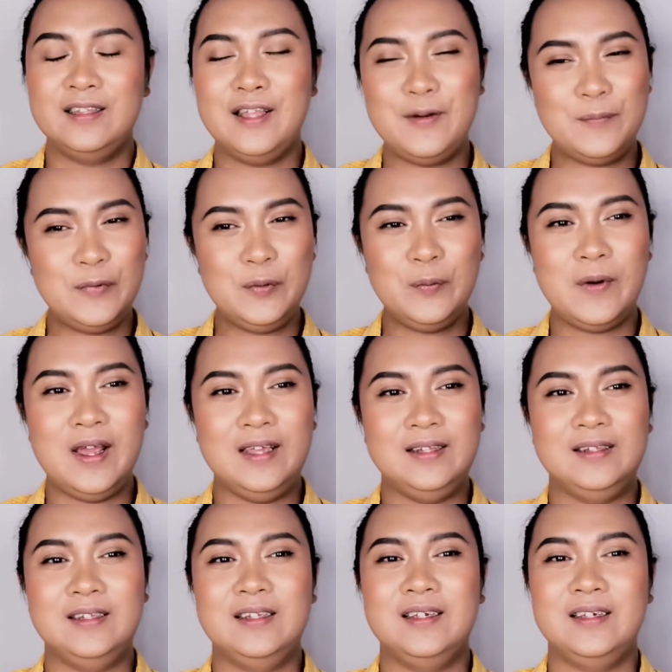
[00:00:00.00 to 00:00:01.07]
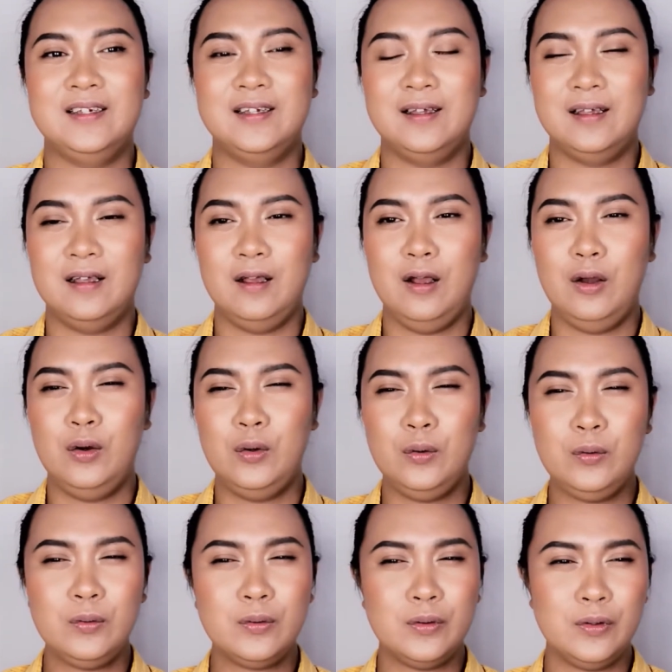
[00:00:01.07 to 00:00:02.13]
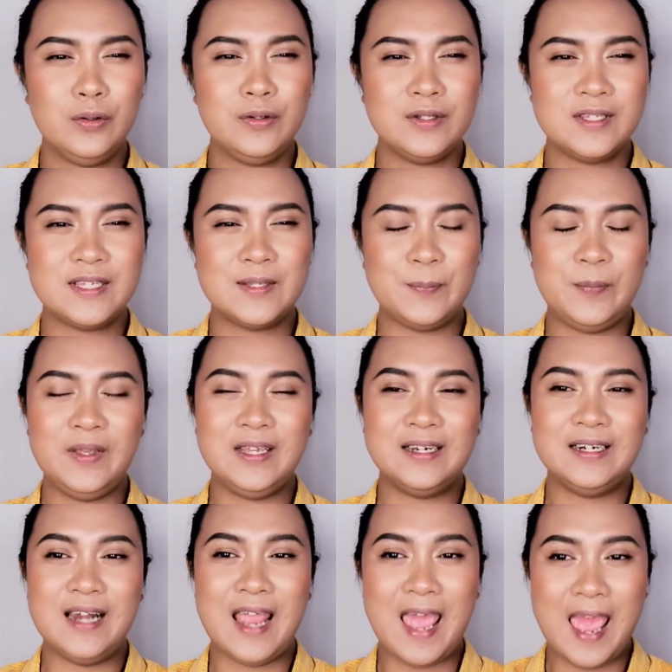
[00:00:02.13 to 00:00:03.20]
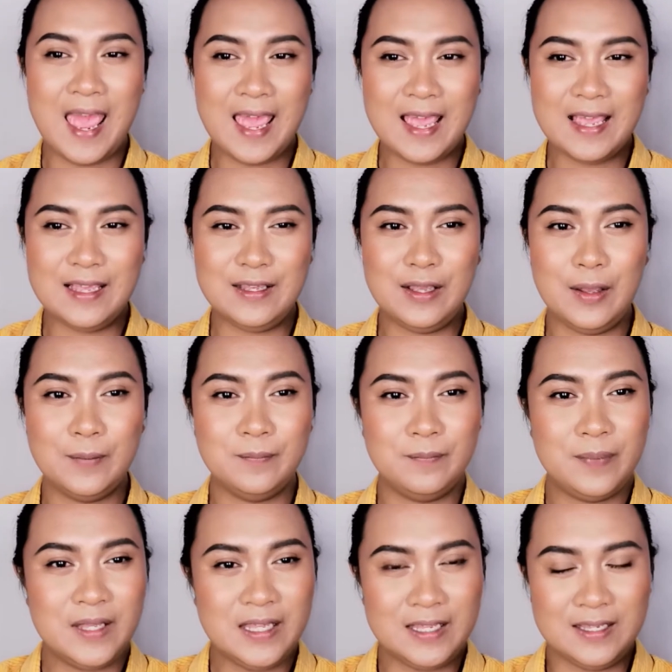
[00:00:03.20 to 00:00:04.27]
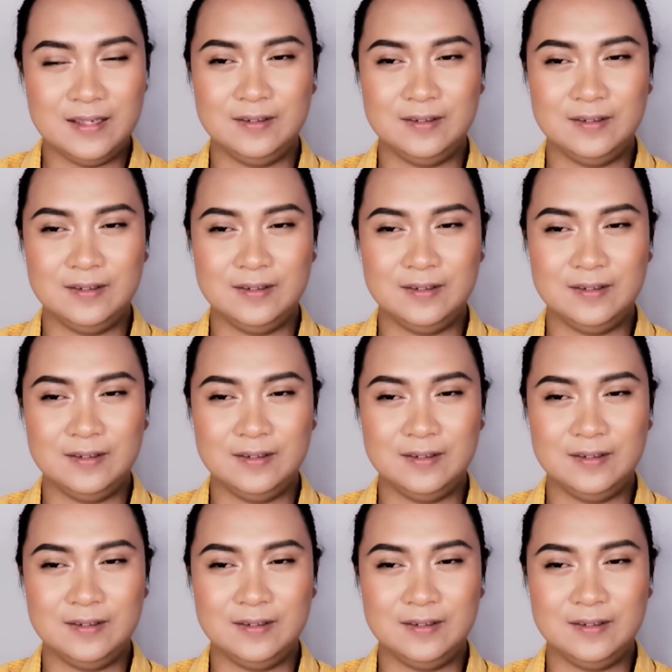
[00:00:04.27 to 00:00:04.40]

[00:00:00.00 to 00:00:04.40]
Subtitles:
Number 1. Who could speaker A be?